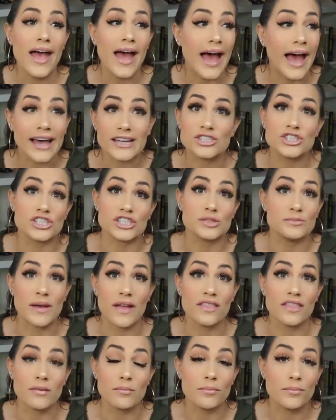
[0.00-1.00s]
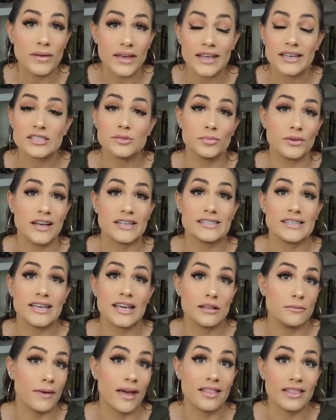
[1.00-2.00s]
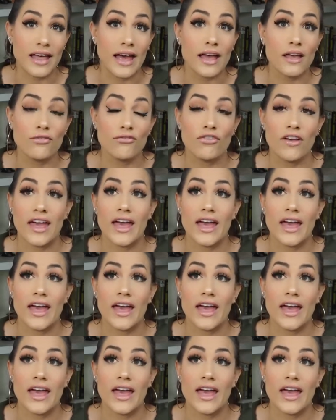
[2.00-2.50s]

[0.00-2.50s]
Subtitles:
has just been the biggest blessing in my life.